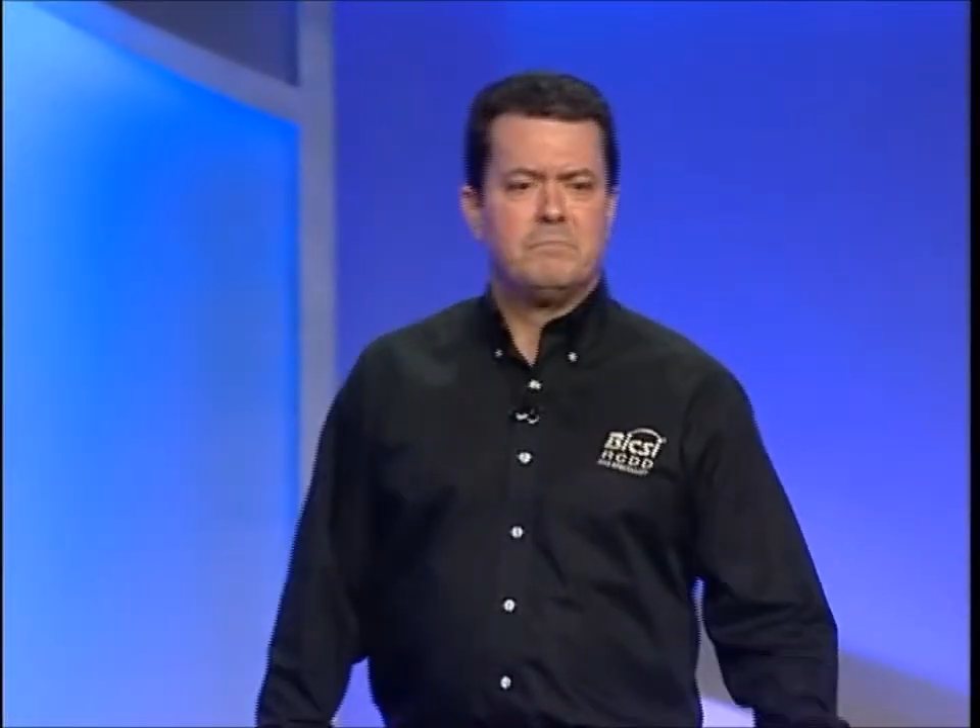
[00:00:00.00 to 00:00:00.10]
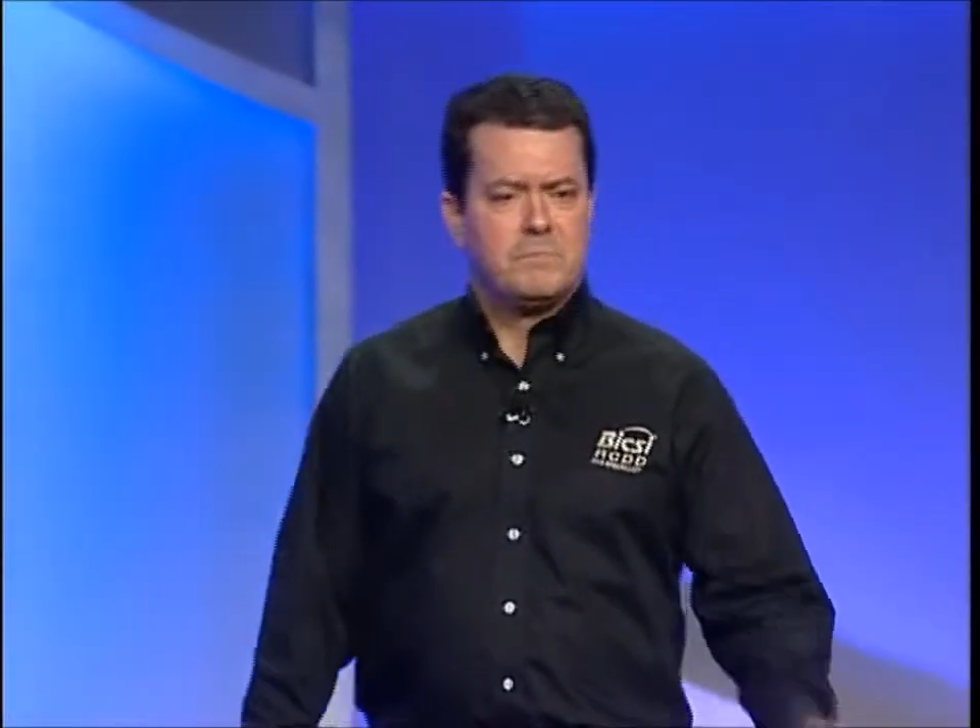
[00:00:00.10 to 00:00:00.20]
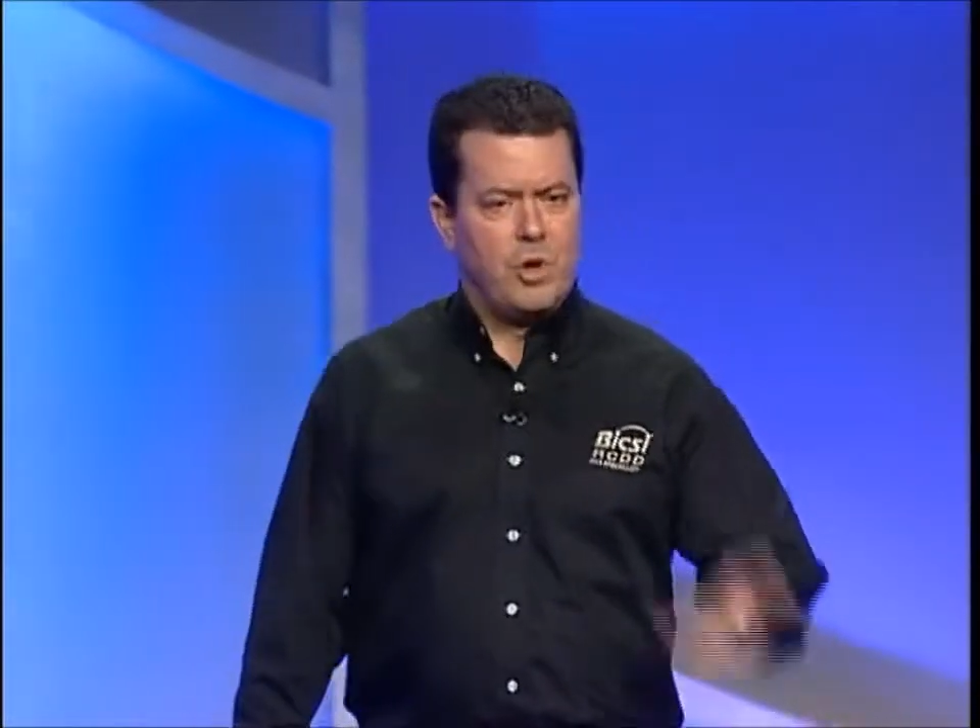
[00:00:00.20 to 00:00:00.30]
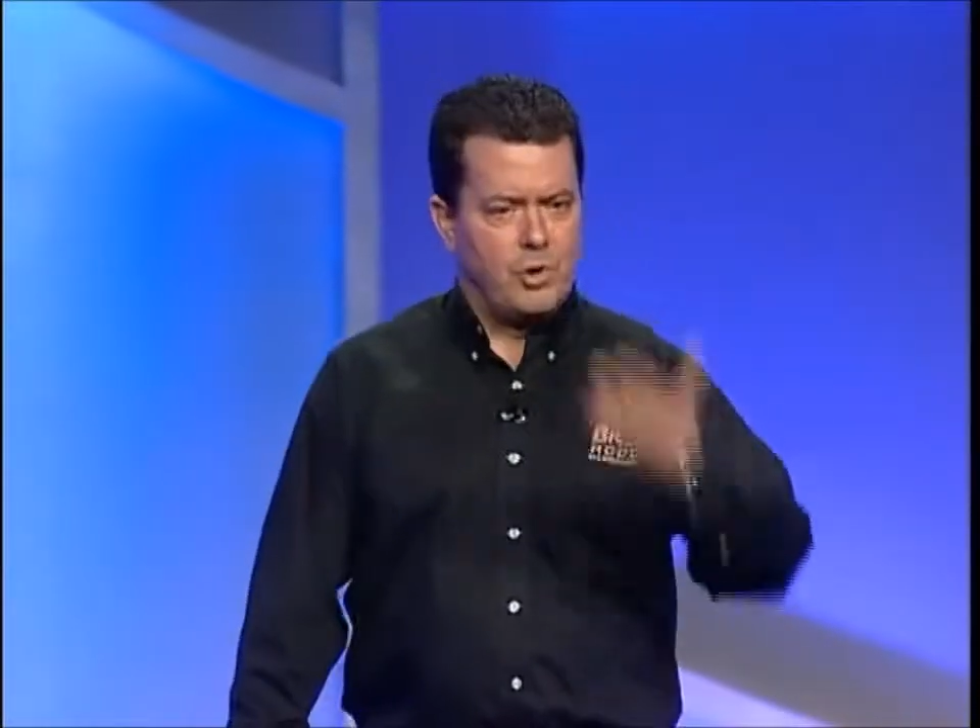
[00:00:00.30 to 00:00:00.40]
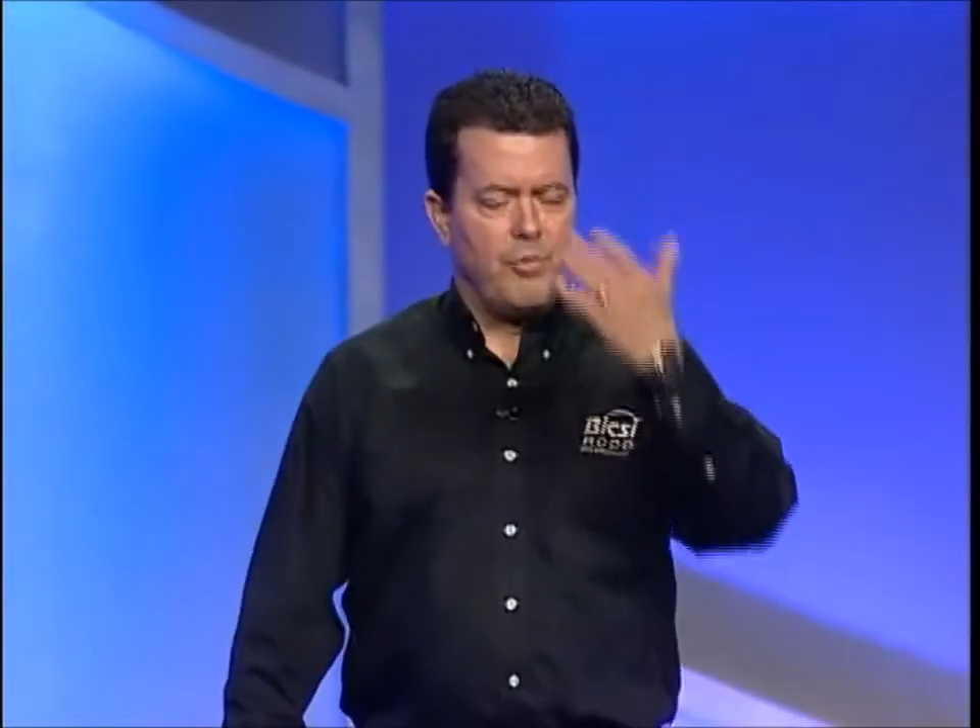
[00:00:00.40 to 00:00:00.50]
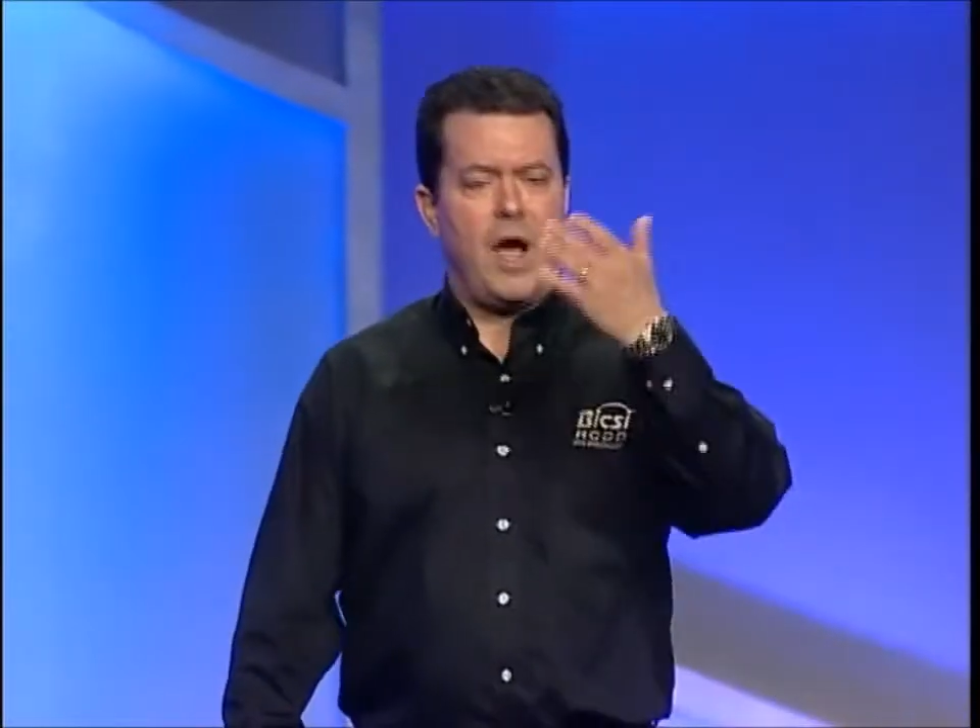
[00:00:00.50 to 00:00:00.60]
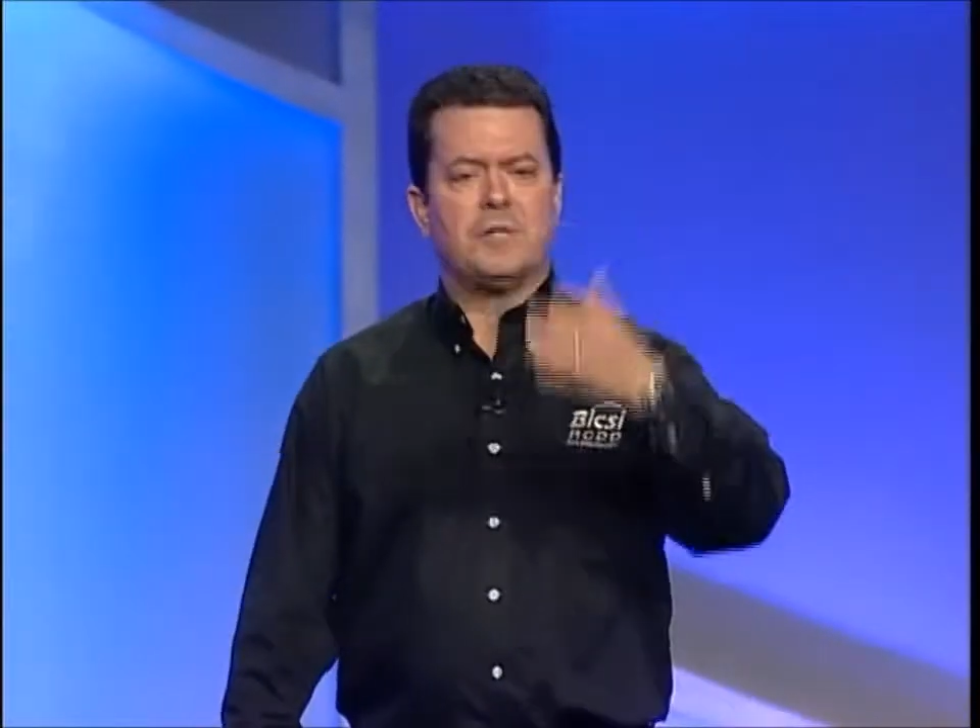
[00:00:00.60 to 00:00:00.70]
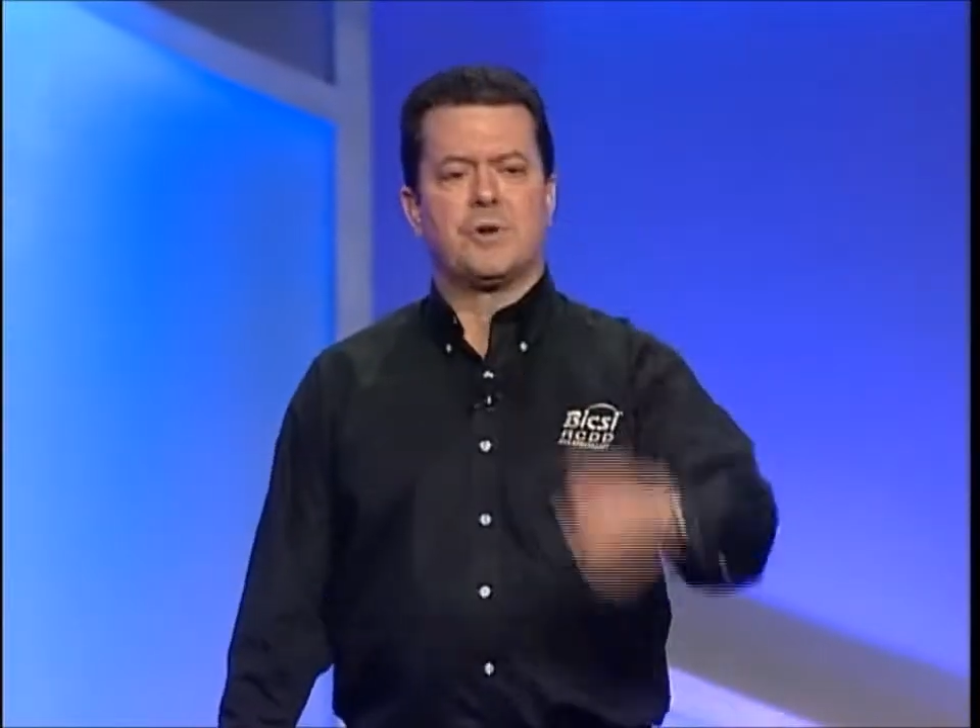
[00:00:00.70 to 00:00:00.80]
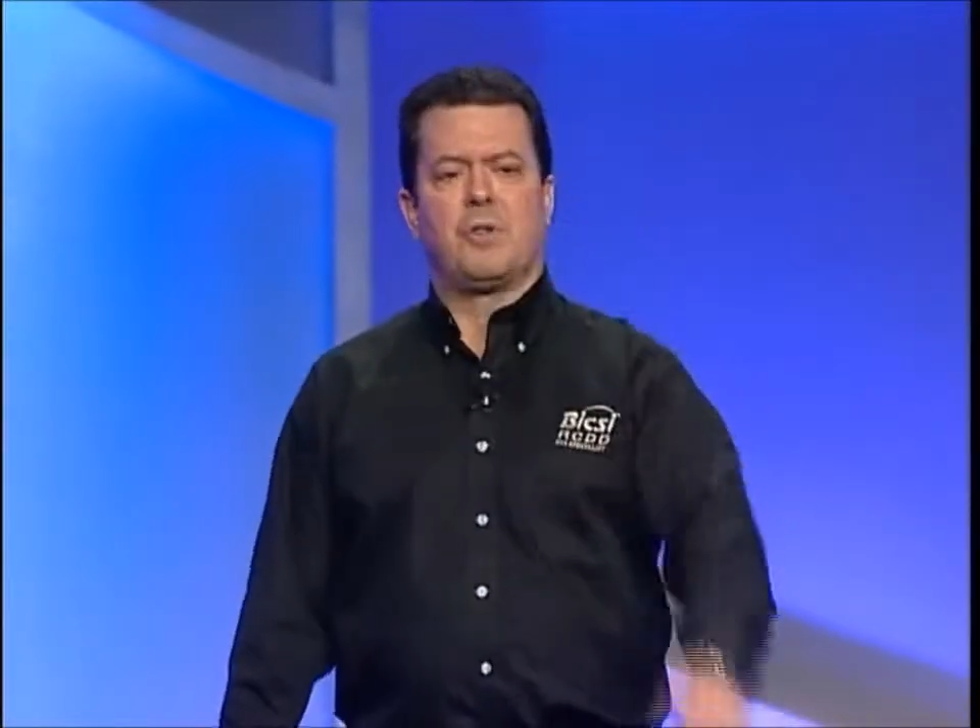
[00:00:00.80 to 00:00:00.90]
Toka riser